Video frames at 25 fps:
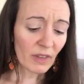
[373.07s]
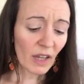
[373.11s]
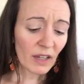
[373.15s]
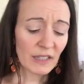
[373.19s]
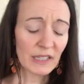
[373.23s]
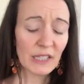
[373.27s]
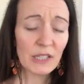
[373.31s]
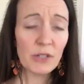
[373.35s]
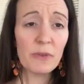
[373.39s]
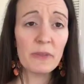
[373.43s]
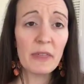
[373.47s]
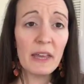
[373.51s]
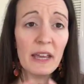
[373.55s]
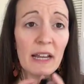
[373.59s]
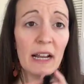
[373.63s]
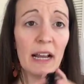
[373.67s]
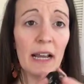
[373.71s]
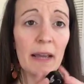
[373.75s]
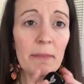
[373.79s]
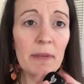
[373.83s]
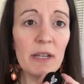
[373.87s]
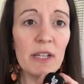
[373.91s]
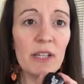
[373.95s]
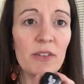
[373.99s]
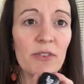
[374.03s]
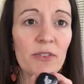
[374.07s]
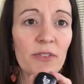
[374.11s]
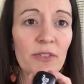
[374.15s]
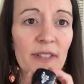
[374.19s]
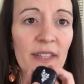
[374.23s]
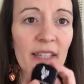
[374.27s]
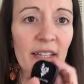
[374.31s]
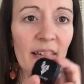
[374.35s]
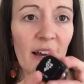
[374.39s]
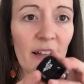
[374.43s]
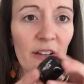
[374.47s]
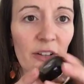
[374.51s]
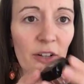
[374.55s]
So then I'm going to use
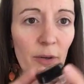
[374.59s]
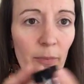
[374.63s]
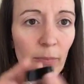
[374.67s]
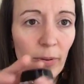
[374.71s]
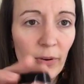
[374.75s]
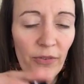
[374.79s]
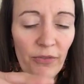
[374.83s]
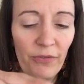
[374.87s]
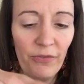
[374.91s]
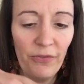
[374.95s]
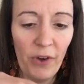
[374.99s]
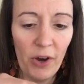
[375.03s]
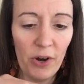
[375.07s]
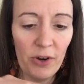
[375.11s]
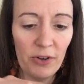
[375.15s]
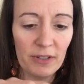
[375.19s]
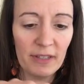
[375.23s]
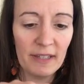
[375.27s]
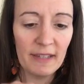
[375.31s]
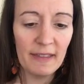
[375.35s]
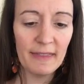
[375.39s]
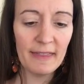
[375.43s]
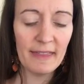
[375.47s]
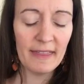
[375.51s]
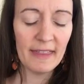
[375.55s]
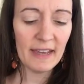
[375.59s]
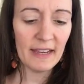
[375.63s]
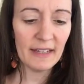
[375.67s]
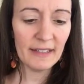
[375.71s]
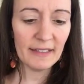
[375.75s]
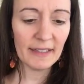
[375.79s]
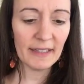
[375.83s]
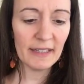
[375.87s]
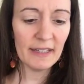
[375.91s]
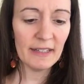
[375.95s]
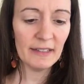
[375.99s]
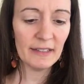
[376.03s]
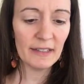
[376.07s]
the color Provoked.
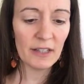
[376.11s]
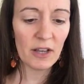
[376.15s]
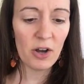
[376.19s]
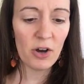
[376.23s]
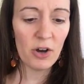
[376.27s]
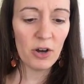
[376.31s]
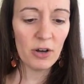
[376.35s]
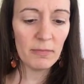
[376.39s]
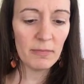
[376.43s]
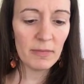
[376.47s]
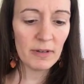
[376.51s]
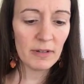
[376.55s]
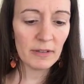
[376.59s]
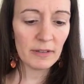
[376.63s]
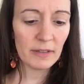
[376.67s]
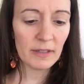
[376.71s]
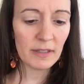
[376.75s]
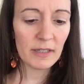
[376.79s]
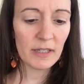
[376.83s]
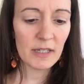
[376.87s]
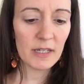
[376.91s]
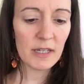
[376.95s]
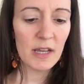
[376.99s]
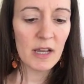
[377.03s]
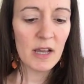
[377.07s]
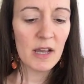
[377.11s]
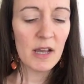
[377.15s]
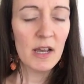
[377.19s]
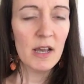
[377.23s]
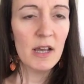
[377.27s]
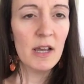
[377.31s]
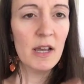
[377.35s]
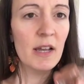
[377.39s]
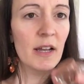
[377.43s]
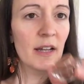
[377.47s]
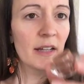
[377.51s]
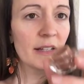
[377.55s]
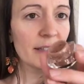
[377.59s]
This is almost,
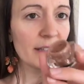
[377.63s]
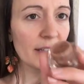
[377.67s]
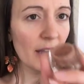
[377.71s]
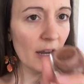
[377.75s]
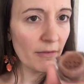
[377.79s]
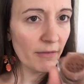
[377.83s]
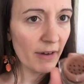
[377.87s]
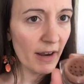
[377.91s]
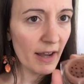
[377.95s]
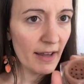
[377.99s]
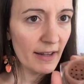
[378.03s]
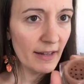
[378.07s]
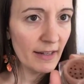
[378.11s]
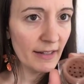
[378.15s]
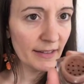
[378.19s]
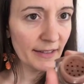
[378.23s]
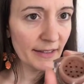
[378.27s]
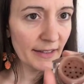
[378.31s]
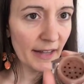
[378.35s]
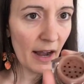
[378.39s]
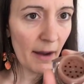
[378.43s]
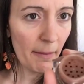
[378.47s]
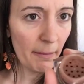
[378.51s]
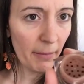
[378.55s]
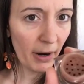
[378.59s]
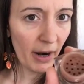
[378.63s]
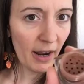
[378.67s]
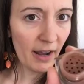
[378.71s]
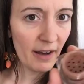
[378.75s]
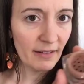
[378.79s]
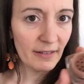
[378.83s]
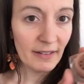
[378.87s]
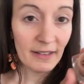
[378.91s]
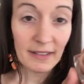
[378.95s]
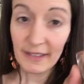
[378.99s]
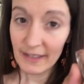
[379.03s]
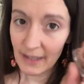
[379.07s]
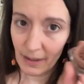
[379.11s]
it's not red, it's not
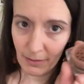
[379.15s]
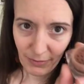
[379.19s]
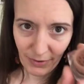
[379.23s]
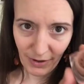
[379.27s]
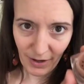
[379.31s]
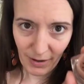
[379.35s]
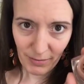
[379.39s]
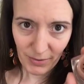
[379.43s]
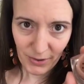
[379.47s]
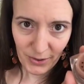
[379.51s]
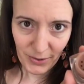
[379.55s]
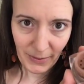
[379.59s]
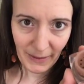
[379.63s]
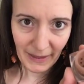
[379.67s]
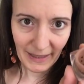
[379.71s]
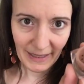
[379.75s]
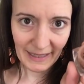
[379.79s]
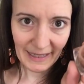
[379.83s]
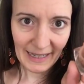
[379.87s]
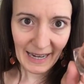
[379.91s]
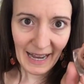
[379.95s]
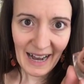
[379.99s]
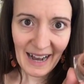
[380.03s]
brown, it's somewhere in between.